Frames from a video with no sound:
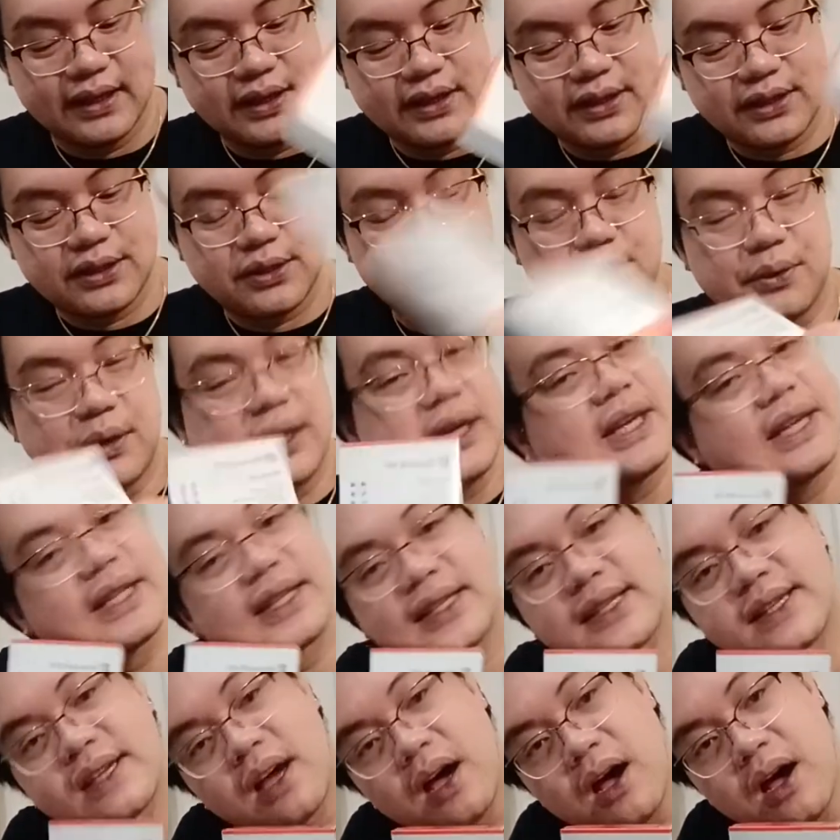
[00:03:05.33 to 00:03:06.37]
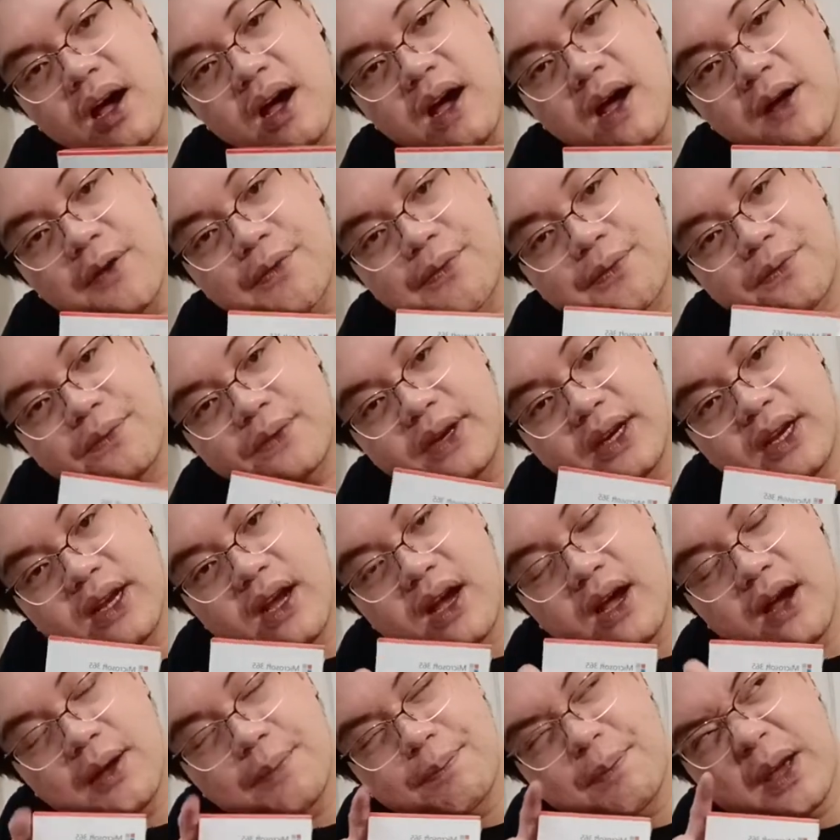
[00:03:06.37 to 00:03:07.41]
So, it's a free,
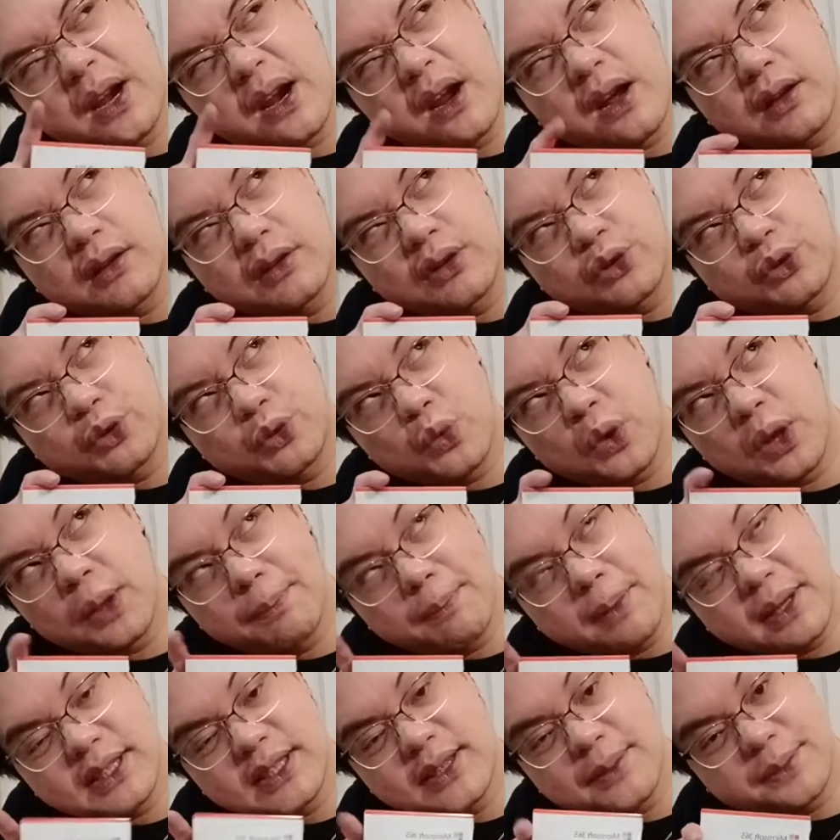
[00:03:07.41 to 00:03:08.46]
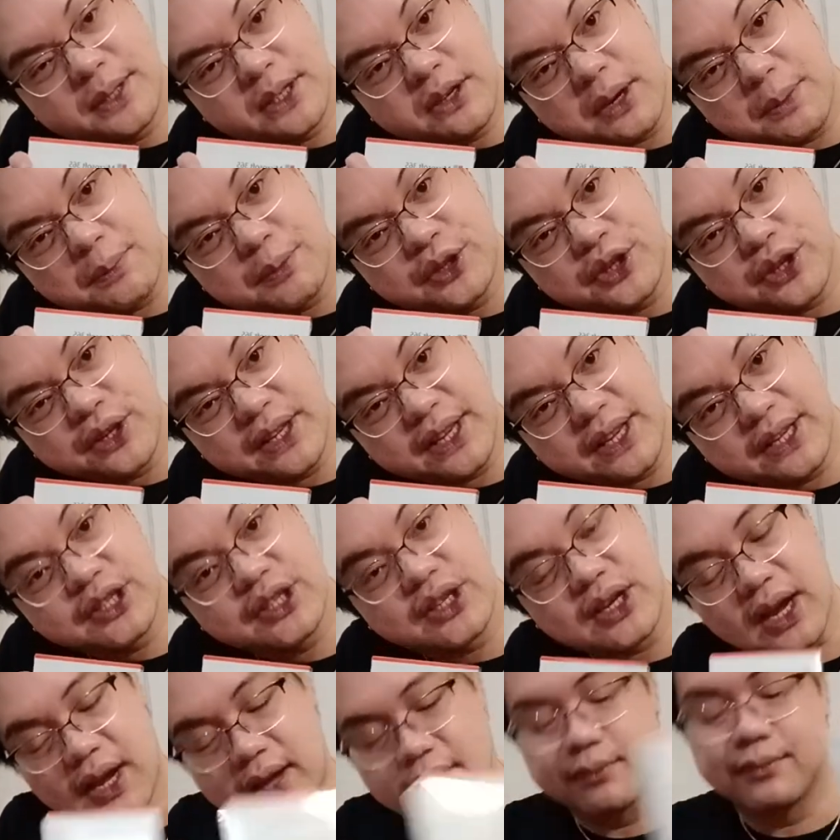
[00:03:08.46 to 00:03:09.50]
parang 12-month subscription na
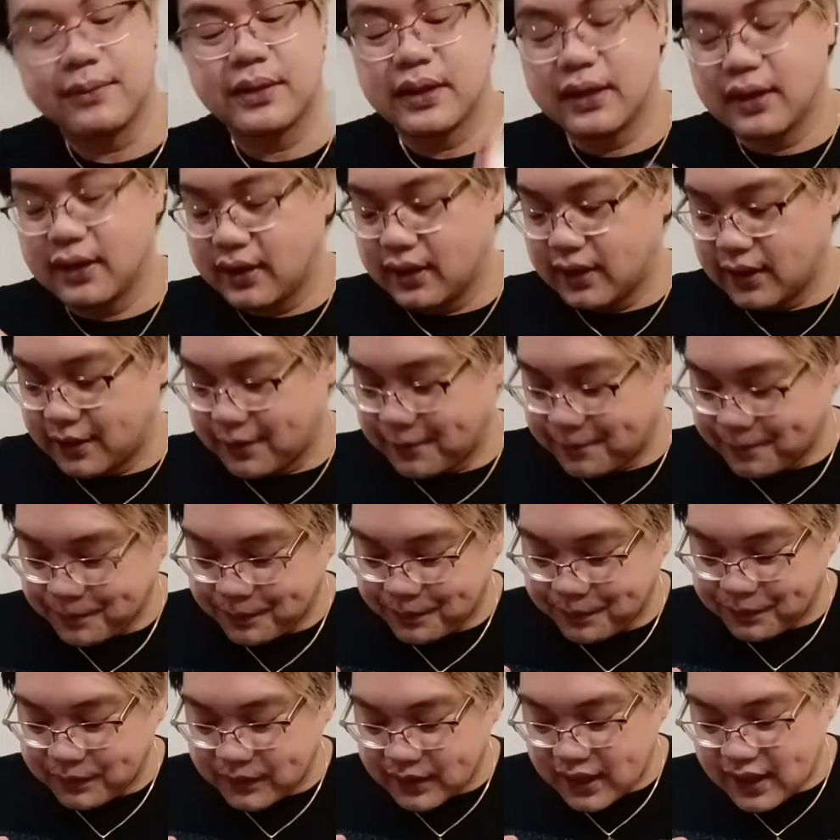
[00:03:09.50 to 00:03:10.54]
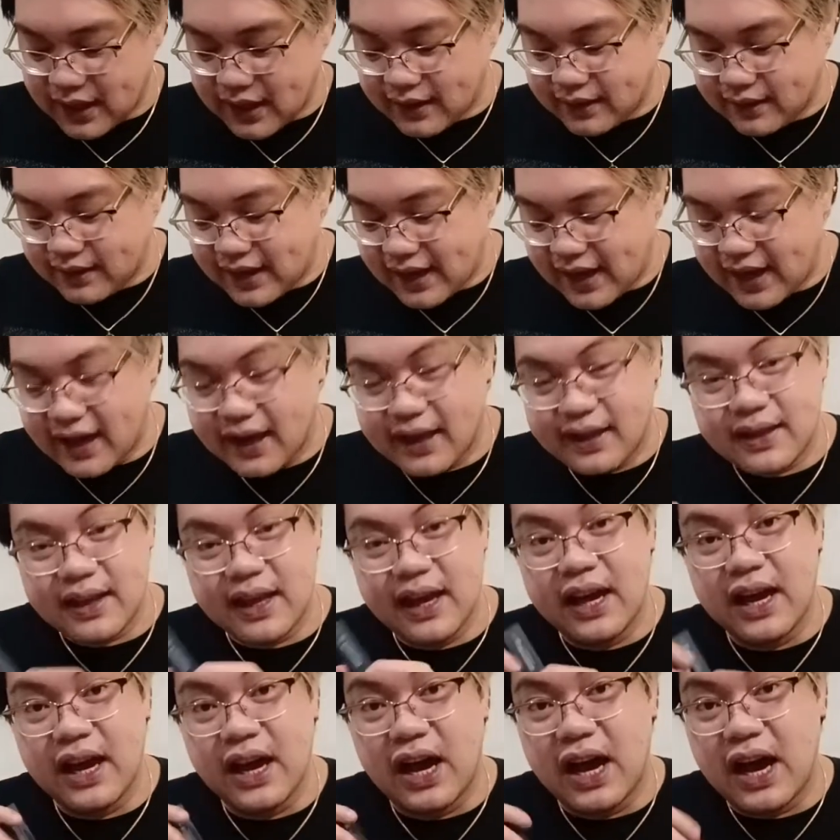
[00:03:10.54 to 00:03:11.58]
siya. And then,
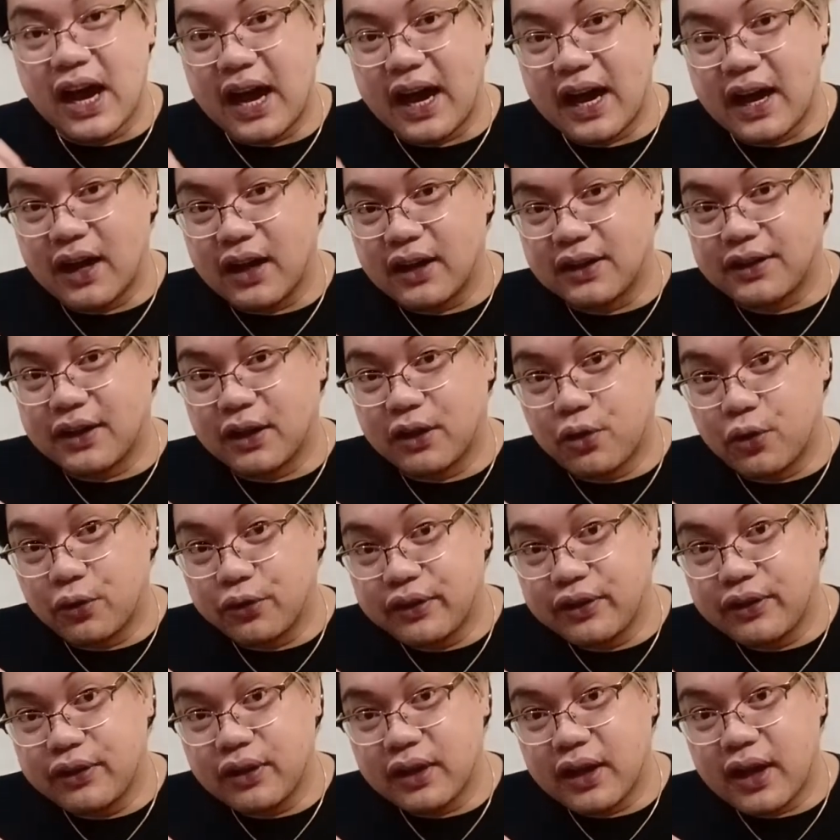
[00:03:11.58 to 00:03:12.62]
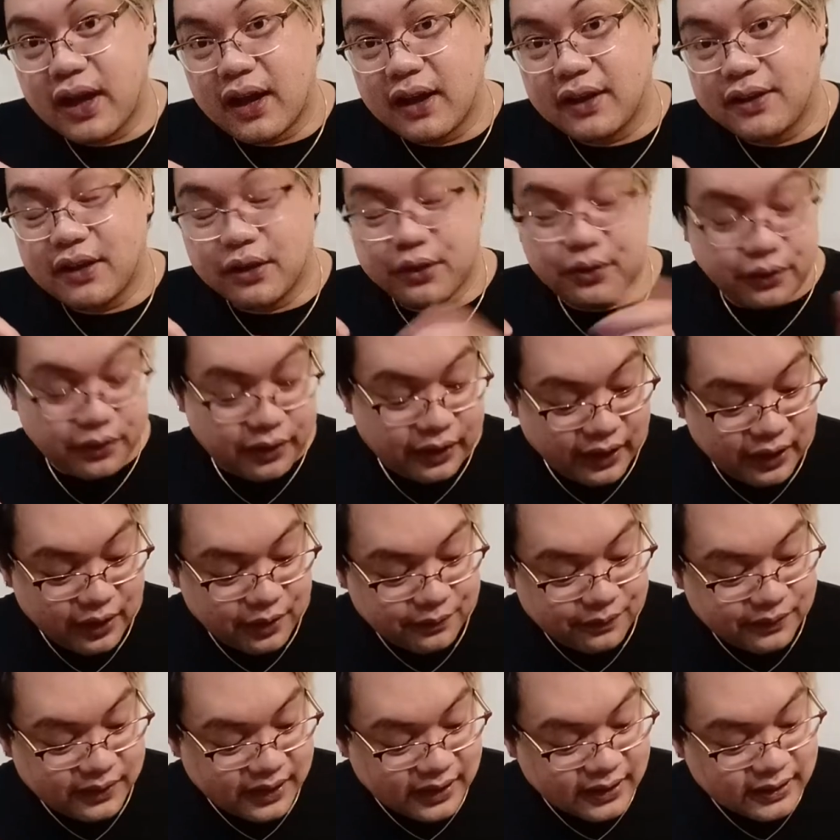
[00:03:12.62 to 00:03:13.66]
the good thing
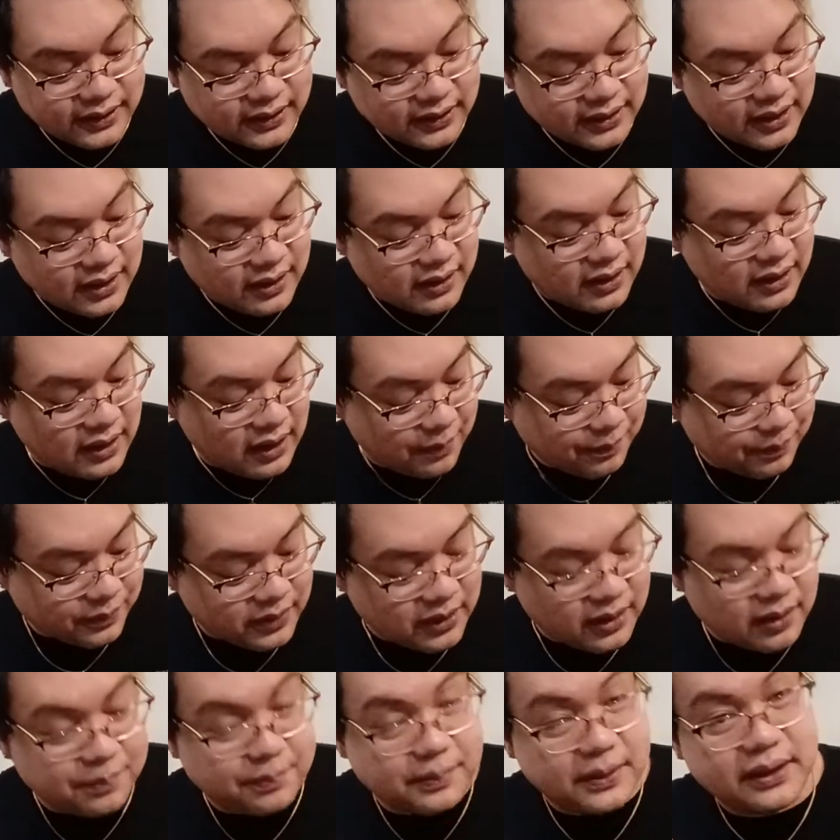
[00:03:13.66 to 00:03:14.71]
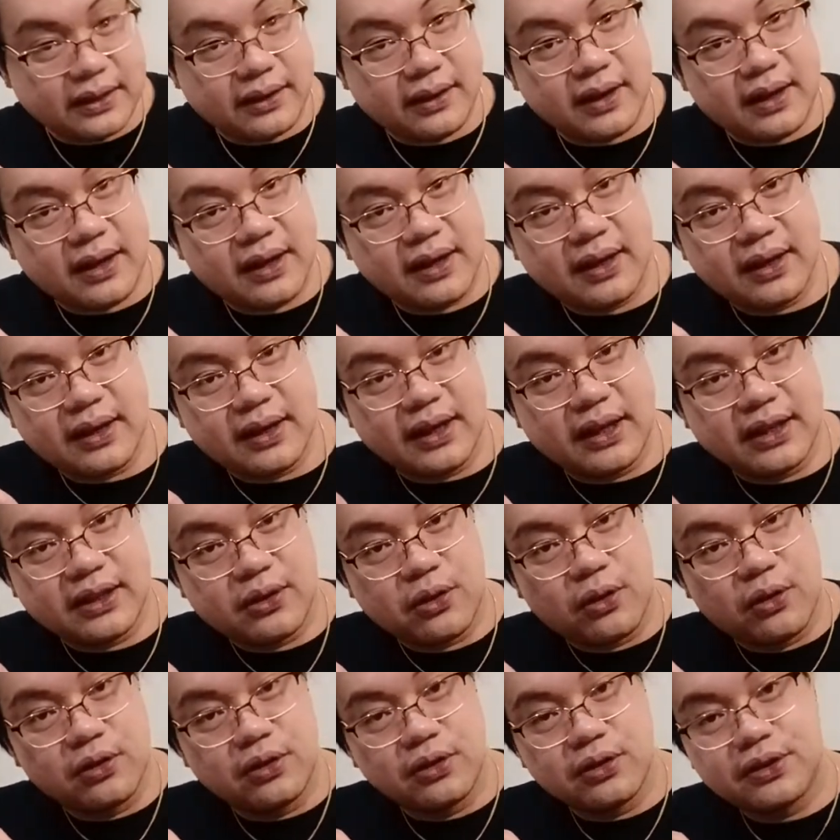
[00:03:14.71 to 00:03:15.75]
of this laptop, it
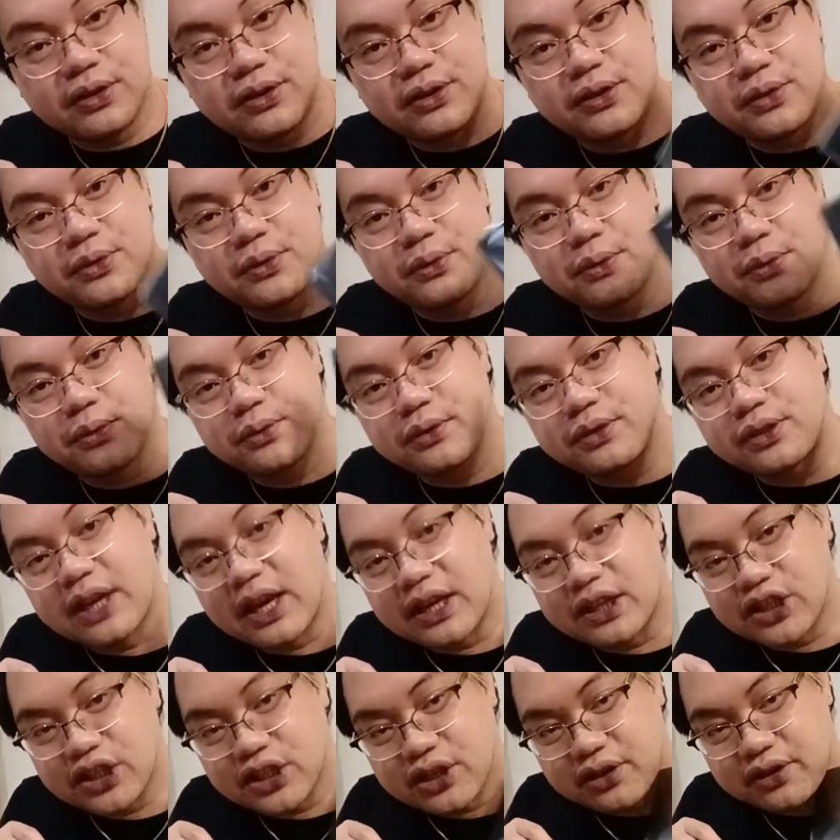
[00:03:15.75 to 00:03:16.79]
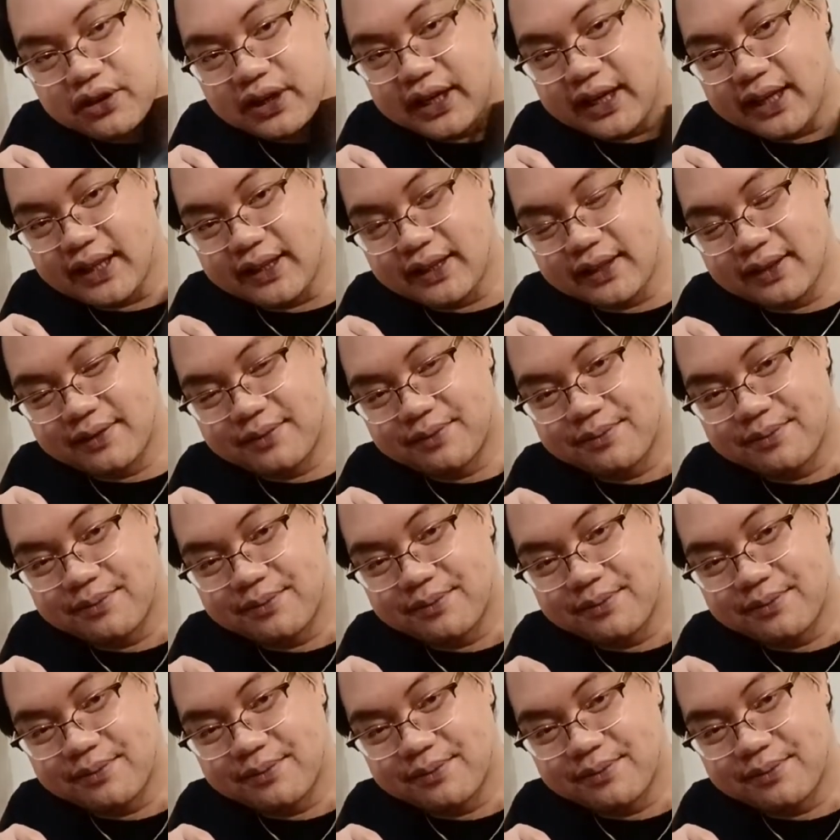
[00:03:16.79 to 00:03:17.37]
also touchscreen.